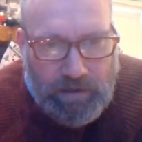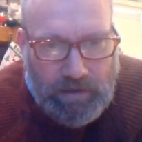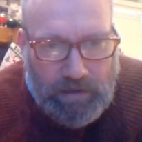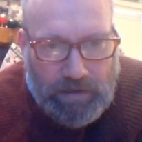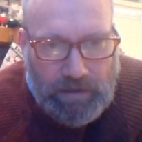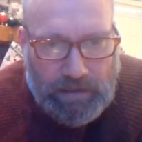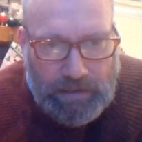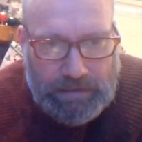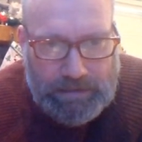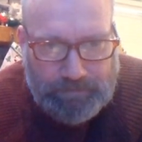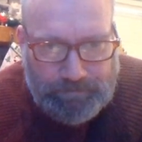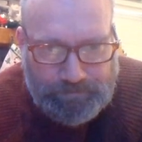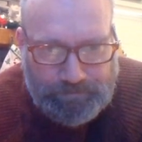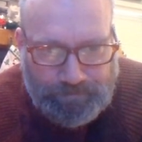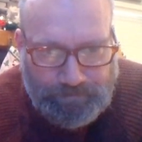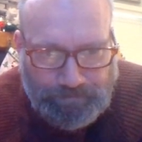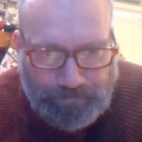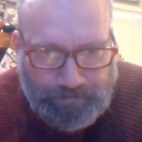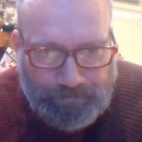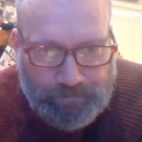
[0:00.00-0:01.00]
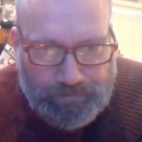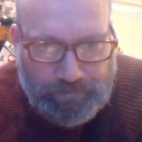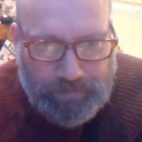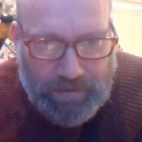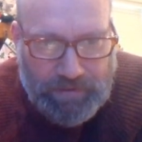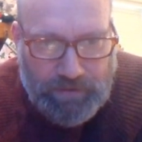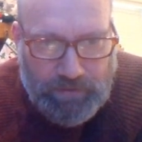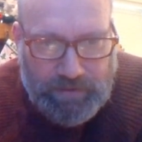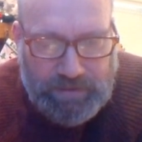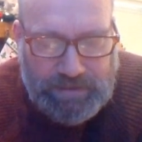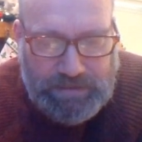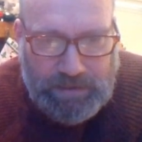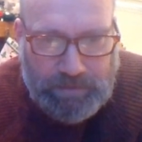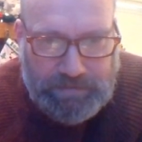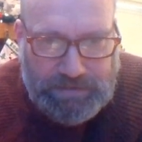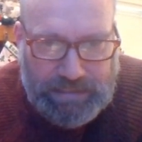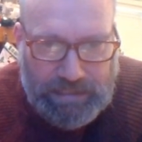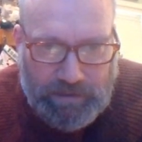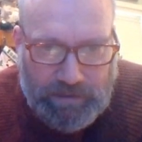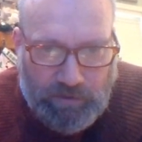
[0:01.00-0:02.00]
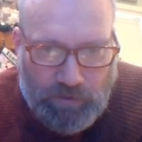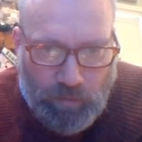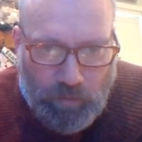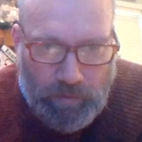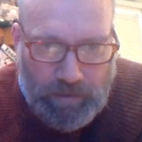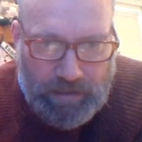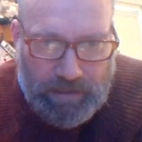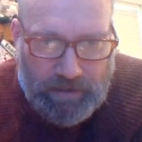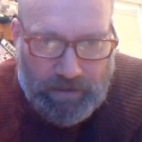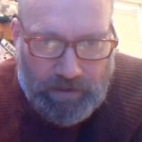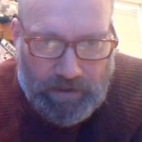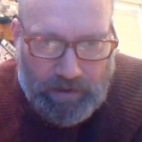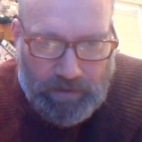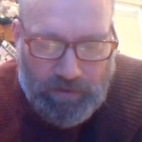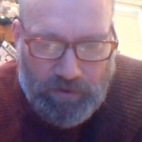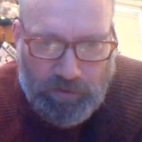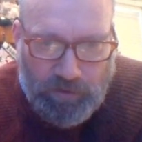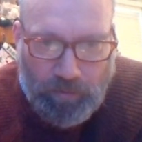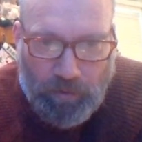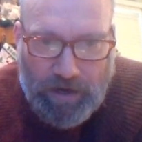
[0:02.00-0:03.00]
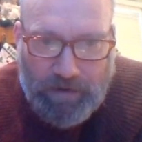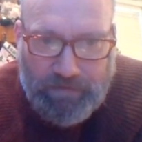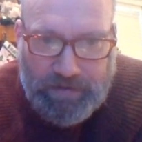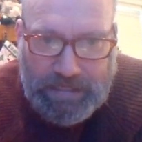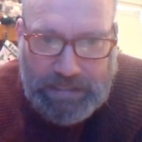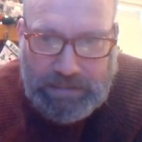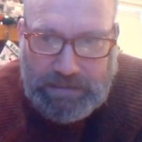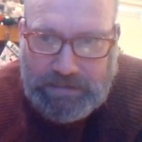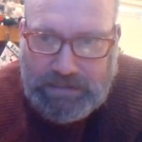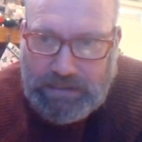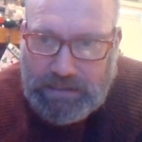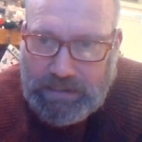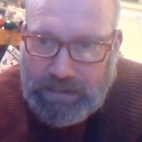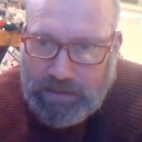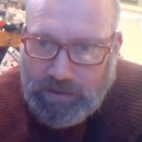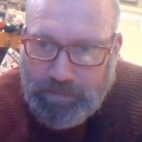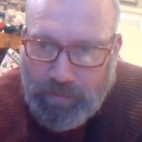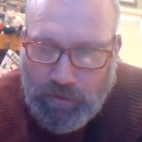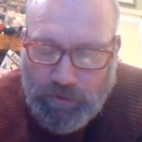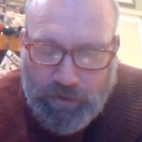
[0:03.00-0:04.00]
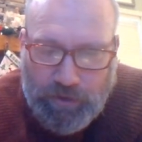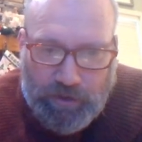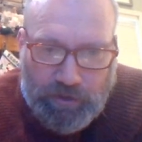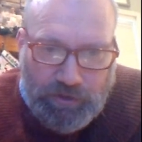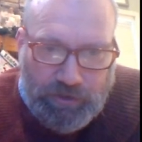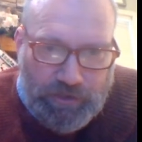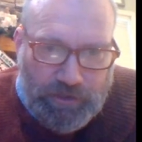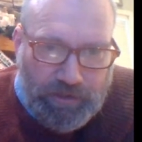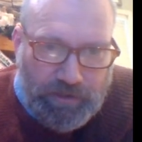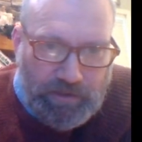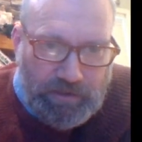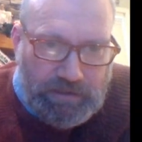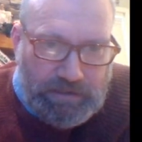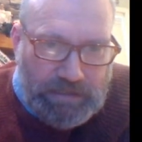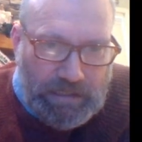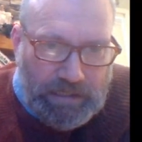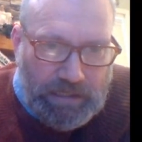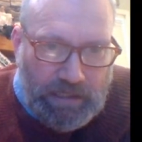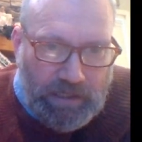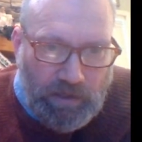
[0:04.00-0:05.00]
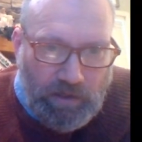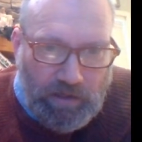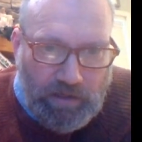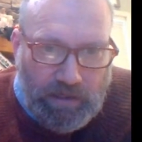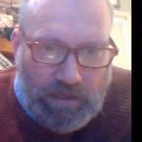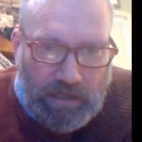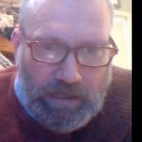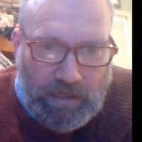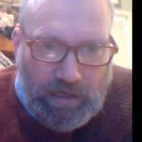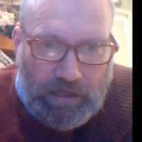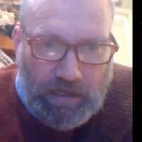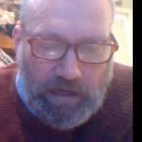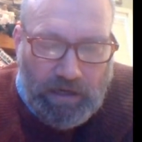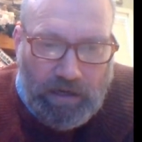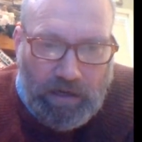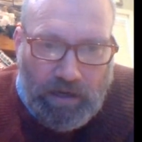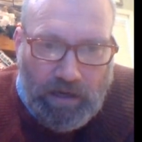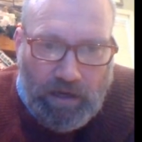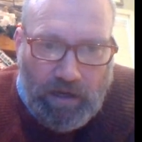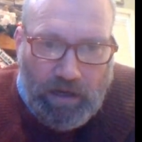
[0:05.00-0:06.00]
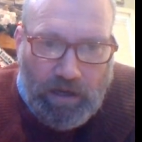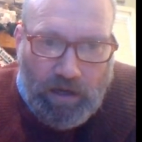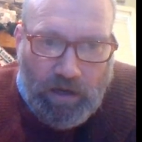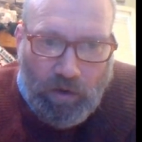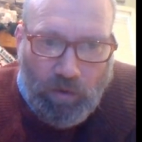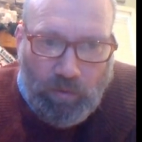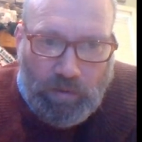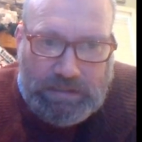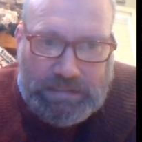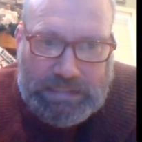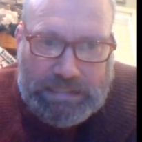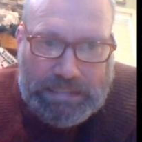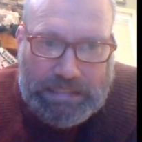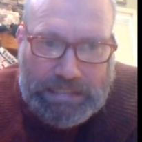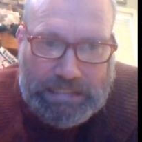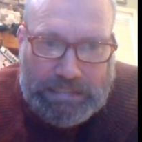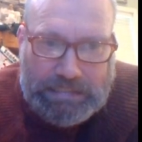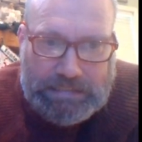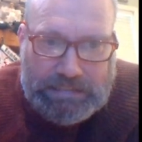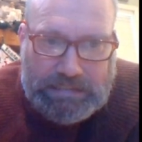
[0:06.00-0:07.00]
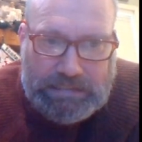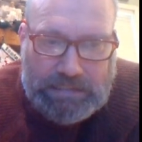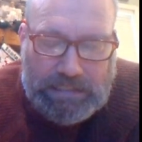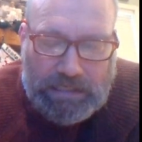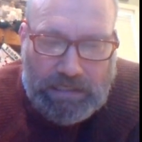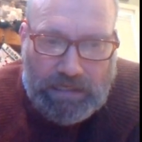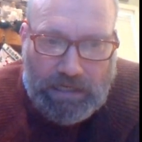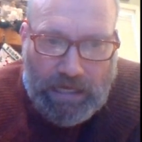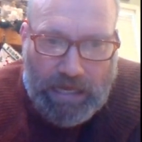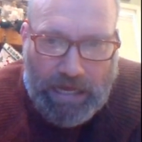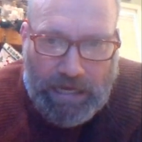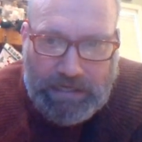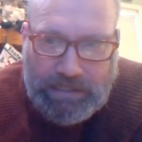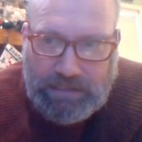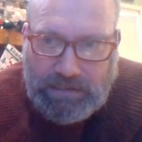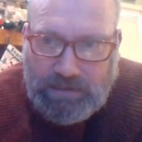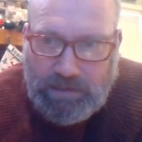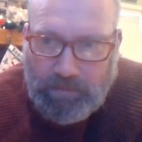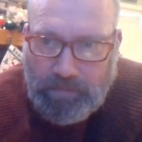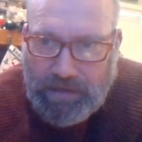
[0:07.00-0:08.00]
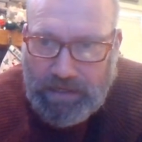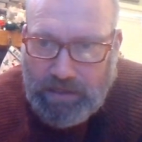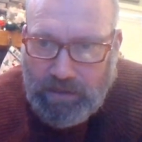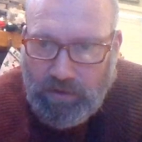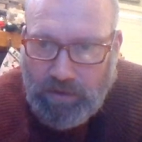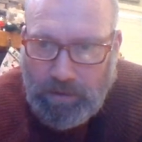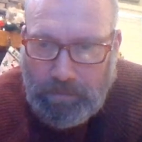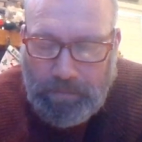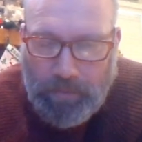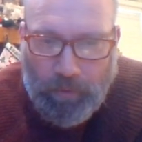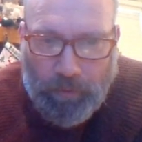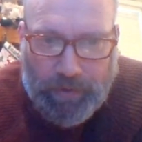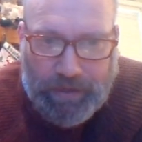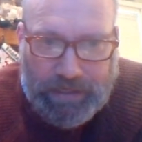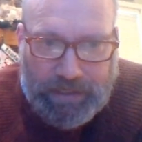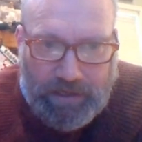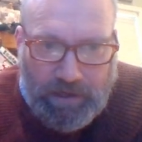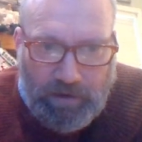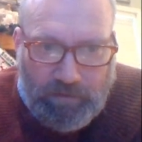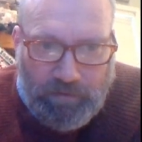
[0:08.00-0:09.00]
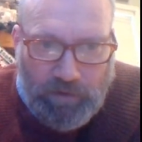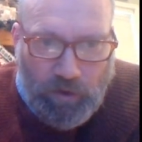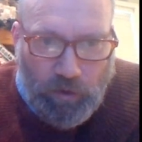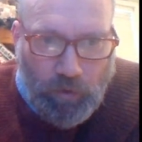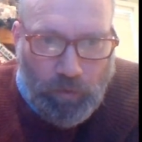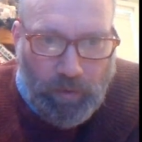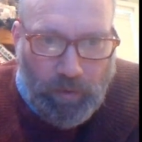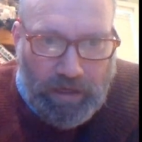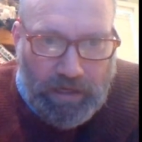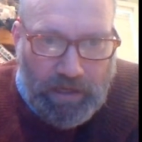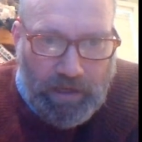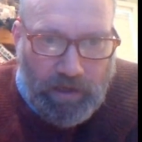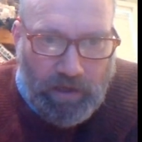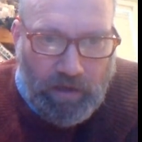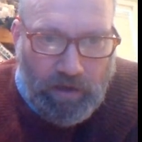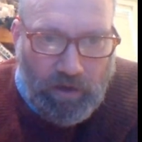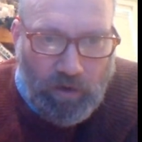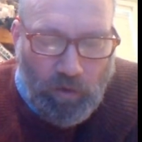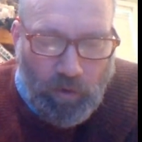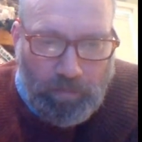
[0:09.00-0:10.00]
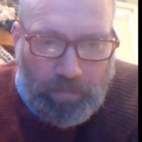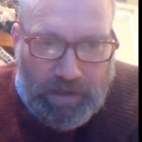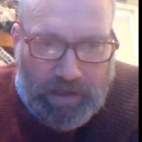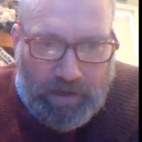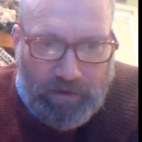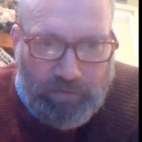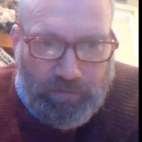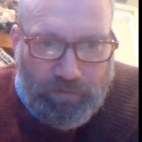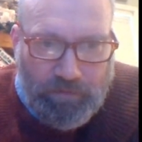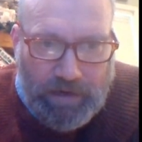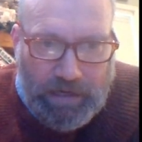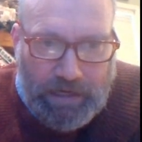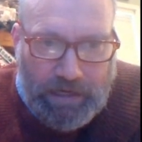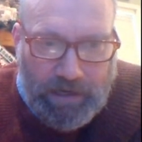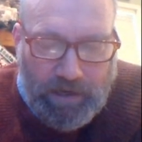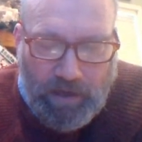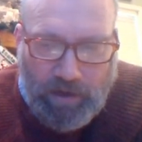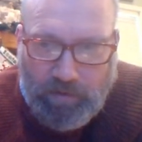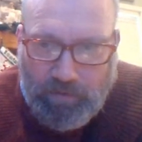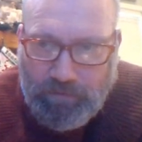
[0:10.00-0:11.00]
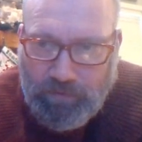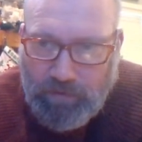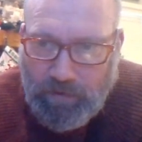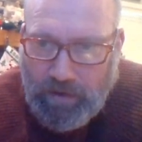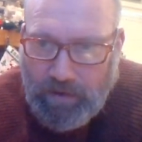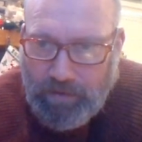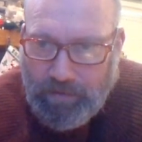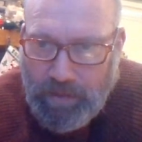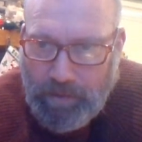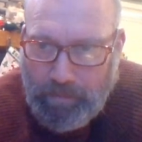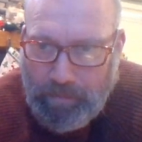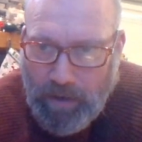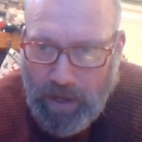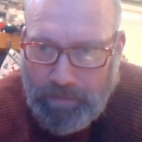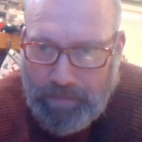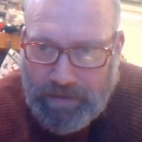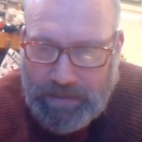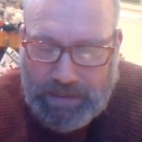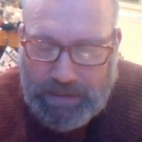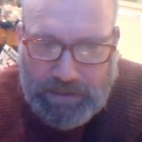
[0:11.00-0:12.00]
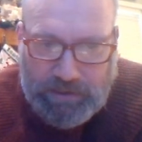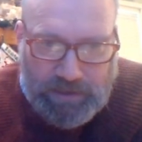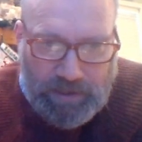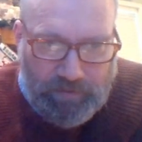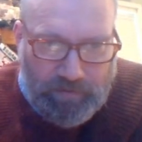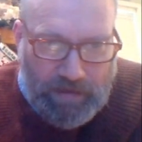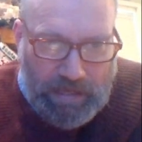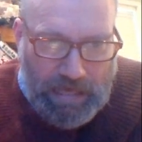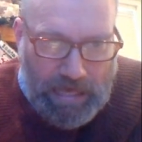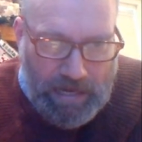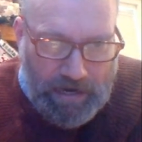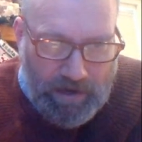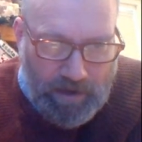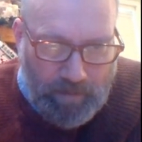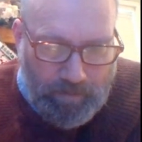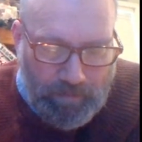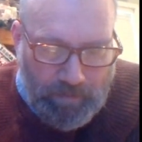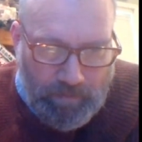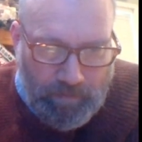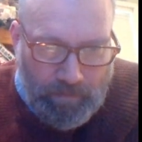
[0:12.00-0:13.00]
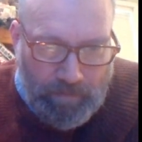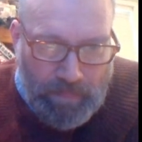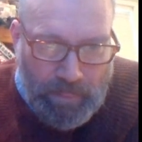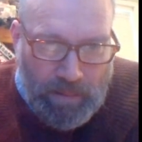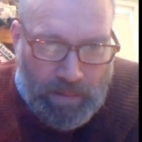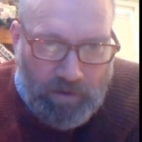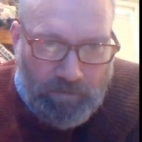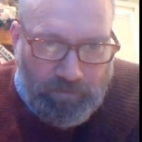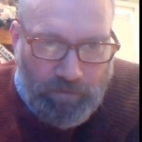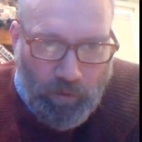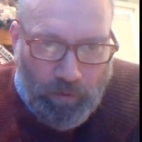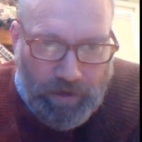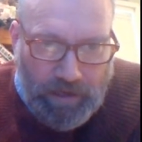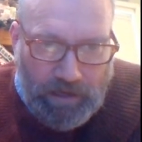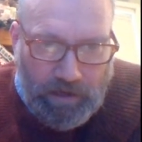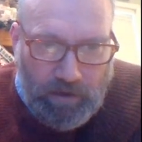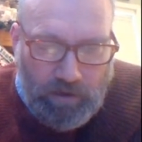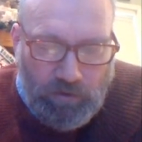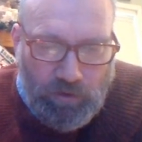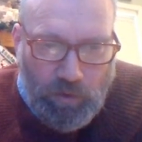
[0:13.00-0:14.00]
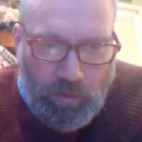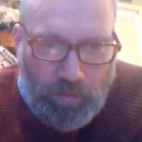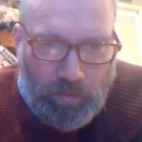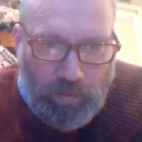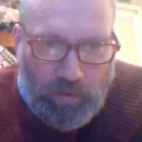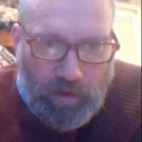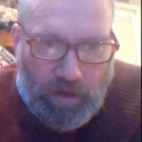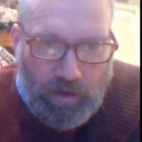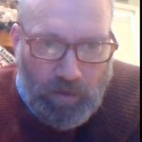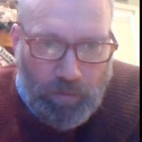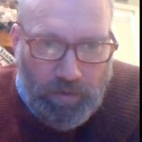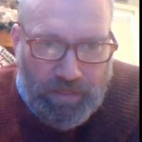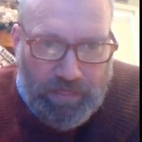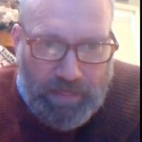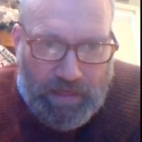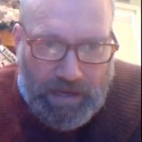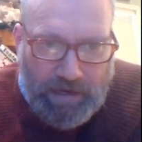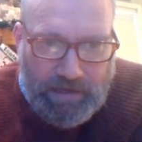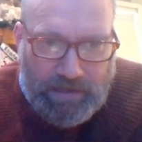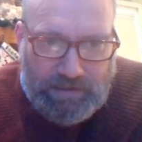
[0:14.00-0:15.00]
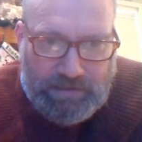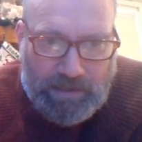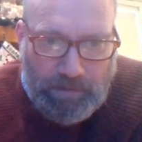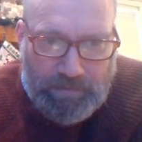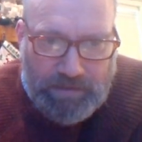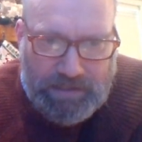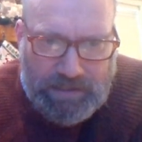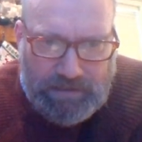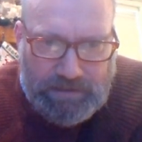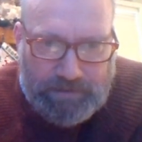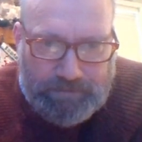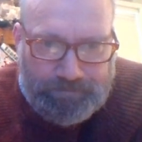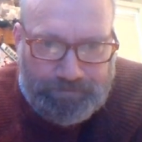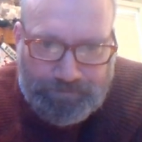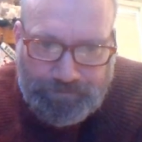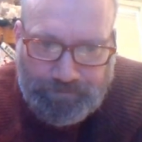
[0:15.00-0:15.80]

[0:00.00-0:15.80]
But there is some sense where there's more evidence in his personal journals that he was at least anti-Semitic to the point of agreeing or being afraid of the population of Canada voting with anti-Semitism.